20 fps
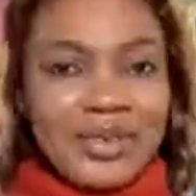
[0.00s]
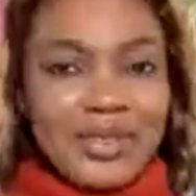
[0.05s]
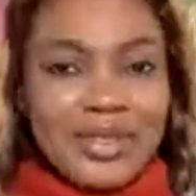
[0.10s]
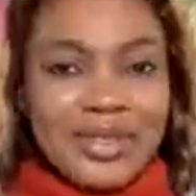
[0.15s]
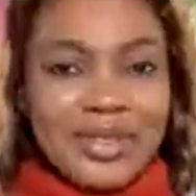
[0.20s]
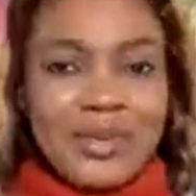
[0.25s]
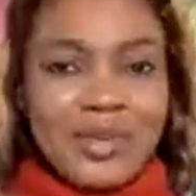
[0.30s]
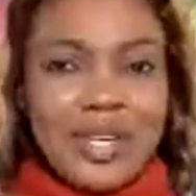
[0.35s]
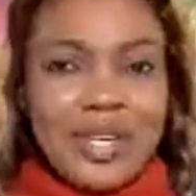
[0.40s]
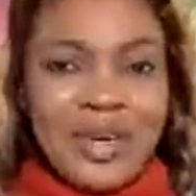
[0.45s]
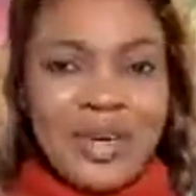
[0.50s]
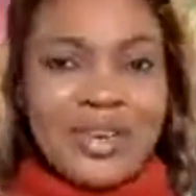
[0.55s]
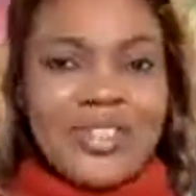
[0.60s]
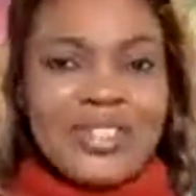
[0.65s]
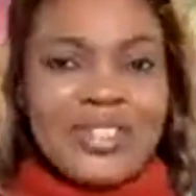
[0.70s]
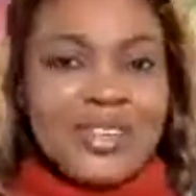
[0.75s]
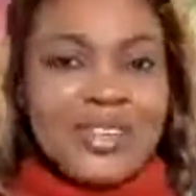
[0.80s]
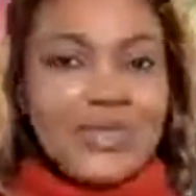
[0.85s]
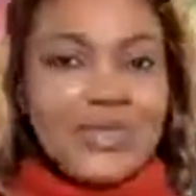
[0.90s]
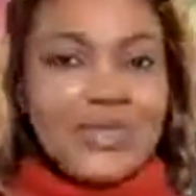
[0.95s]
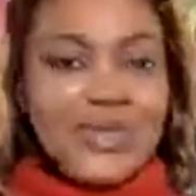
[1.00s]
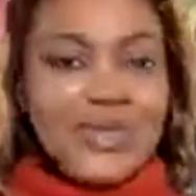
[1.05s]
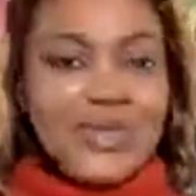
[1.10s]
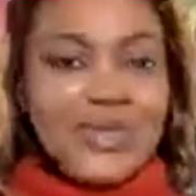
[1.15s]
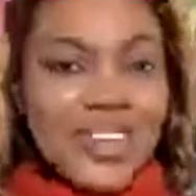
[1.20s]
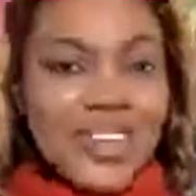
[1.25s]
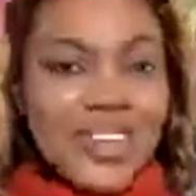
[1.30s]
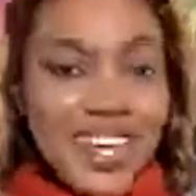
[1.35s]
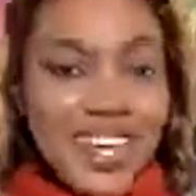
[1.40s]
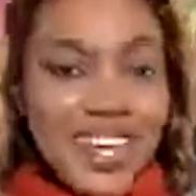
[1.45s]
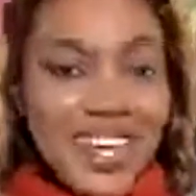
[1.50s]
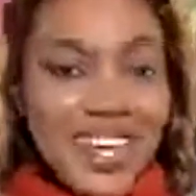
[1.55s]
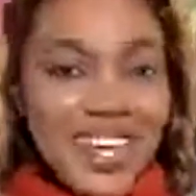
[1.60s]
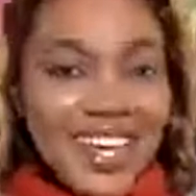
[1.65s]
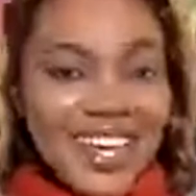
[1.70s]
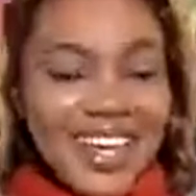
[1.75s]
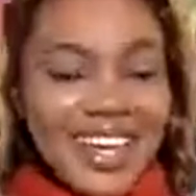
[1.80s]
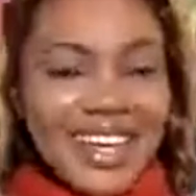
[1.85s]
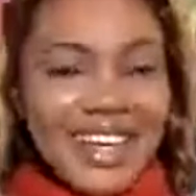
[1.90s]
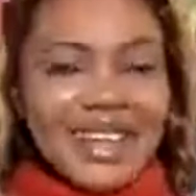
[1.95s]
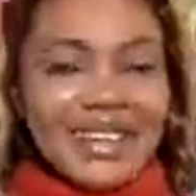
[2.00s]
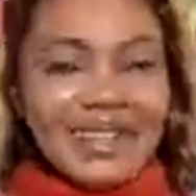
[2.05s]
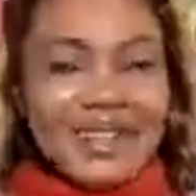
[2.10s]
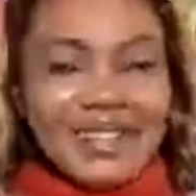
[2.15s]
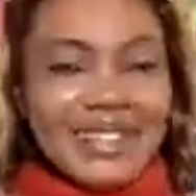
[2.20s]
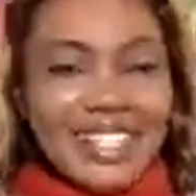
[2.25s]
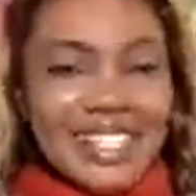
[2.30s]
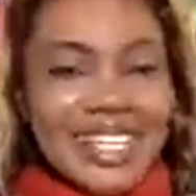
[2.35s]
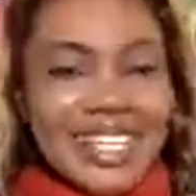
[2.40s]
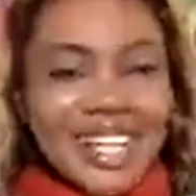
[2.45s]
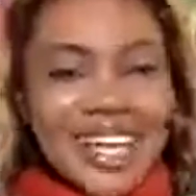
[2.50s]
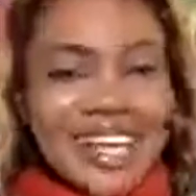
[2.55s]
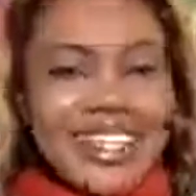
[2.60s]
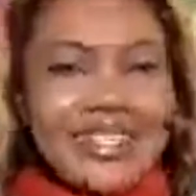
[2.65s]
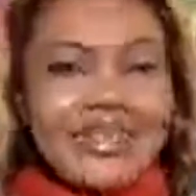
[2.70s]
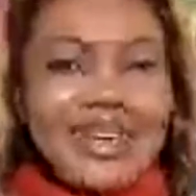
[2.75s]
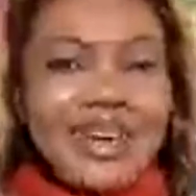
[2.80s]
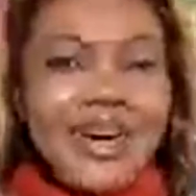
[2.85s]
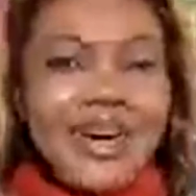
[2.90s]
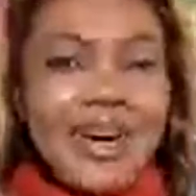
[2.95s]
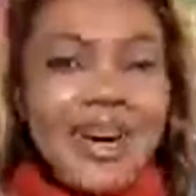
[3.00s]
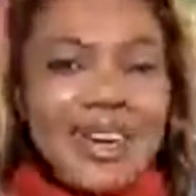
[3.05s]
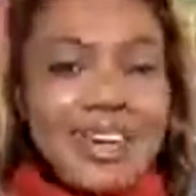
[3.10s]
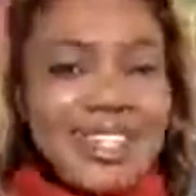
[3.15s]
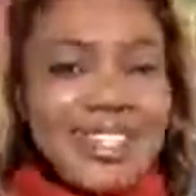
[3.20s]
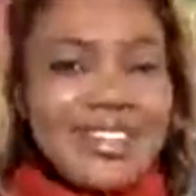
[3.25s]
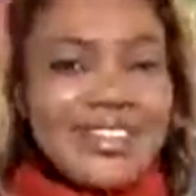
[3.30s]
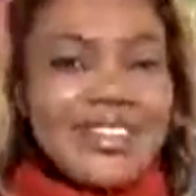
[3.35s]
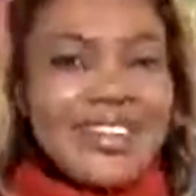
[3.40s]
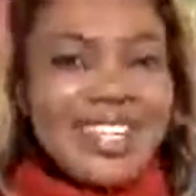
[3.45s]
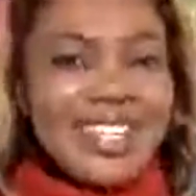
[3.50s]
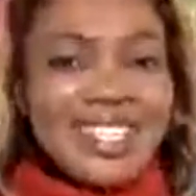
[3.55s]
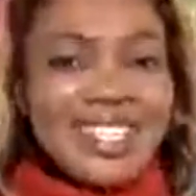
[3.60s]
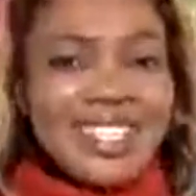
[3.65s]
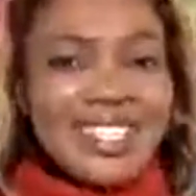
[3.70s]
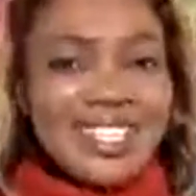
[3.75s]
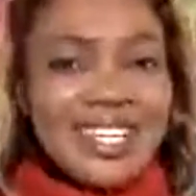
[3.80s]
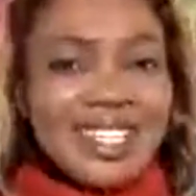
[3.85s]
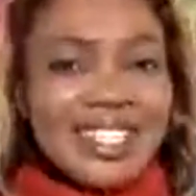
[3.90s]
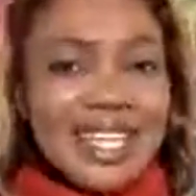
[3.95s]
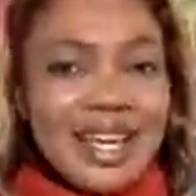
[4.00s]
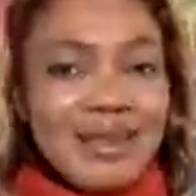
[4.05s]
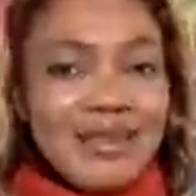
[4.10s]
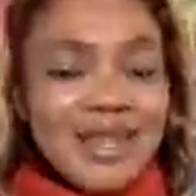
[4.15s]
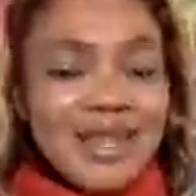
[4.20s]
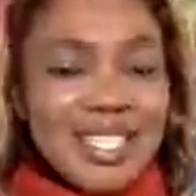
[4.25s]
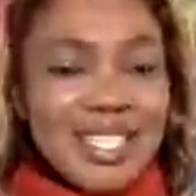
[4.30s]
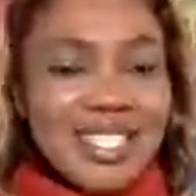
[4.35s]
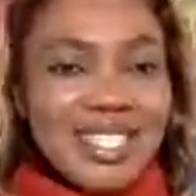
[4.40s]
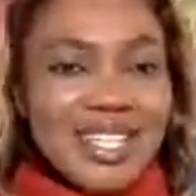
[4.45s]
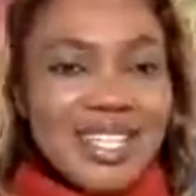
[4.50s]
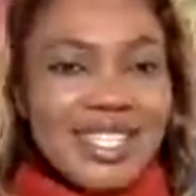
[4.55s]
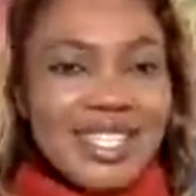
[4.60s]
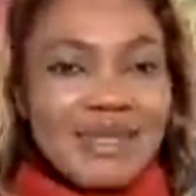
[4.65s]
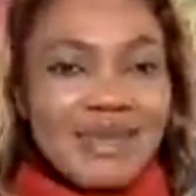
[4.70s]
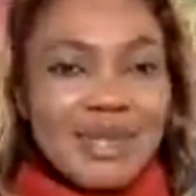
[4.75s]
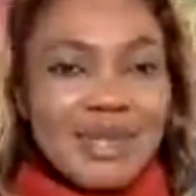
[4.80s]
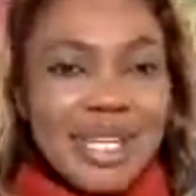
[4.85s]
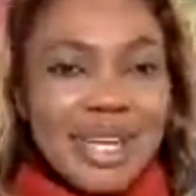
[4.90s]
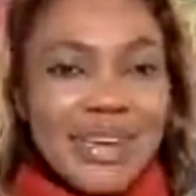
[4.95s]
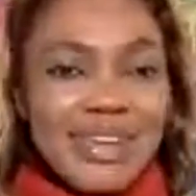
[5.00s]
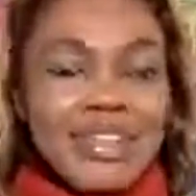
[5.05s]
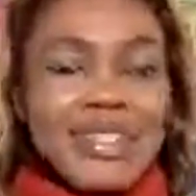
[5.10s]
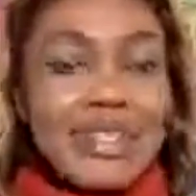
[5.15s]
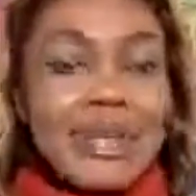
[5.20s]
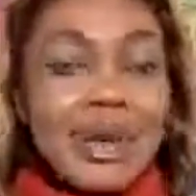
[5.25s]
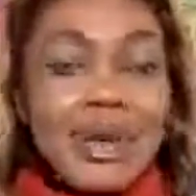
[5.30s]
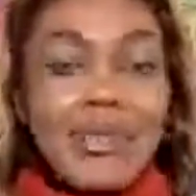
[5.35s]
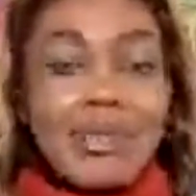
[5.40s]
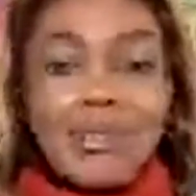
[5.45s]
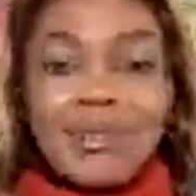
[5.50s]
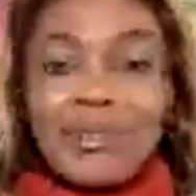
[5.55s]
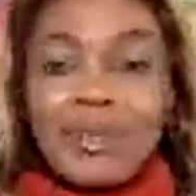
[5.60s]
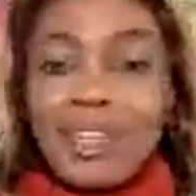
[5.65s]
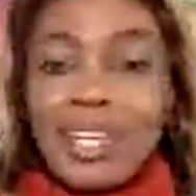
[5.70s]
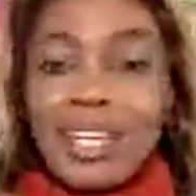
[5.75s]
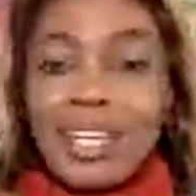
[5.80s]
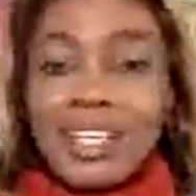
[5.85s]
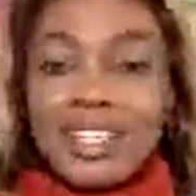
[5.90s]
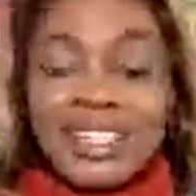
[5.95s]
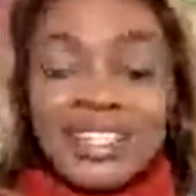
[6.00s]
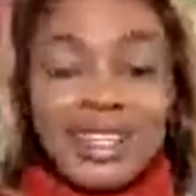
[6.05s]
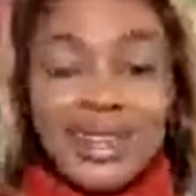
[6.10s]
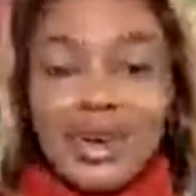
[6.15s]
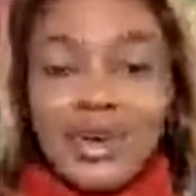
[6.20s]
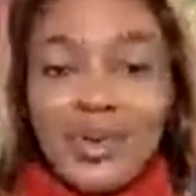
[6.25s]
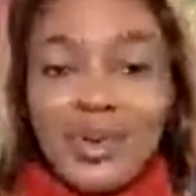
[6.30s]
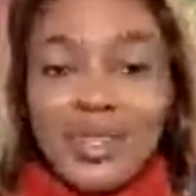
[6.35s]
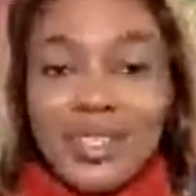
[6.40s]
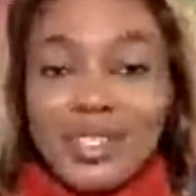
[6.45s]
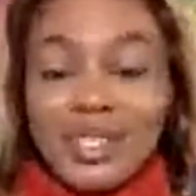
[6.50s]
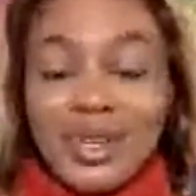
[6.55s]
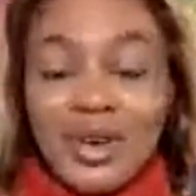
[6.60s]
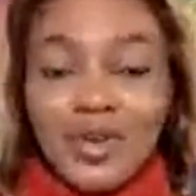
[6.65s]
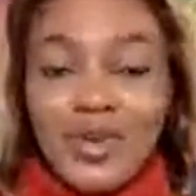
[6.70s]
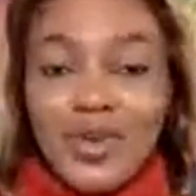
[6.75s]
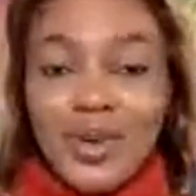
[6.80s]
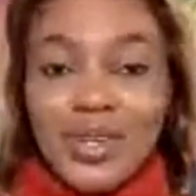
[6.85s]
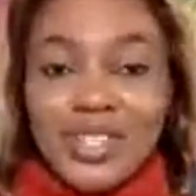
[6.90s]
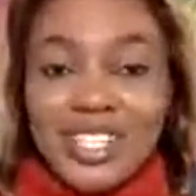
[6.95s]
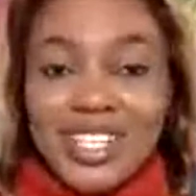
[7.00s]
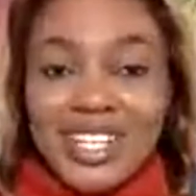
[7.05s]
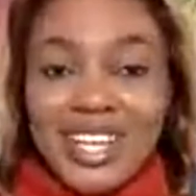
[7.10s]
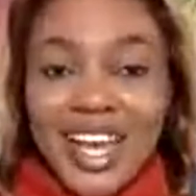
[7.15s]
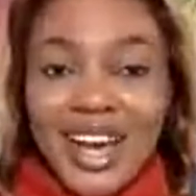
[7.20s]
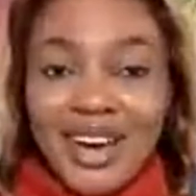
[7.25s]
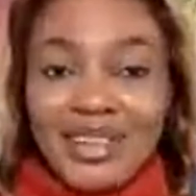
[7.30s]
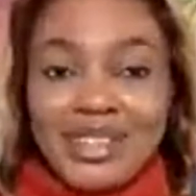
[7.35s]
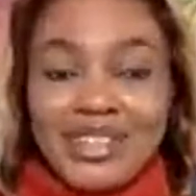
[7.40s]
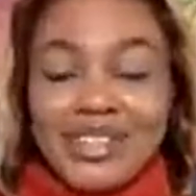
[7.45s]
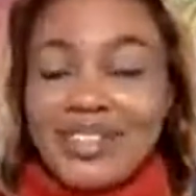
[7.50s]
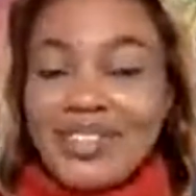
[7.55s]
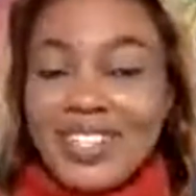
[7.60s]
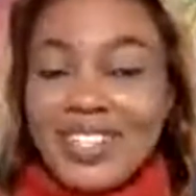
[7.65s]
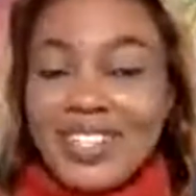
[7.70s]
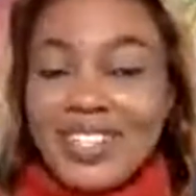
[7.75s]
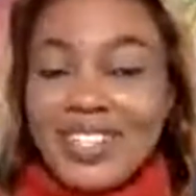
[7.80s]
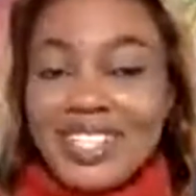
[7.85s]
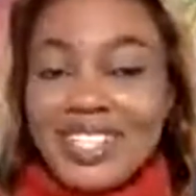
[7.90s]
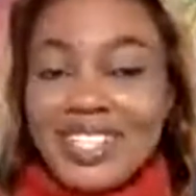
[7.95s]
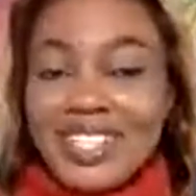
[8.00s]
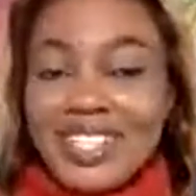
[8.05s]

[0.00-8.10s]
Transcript: So because of fear, clients will hurry to register their business because they don't want someone else to register their business.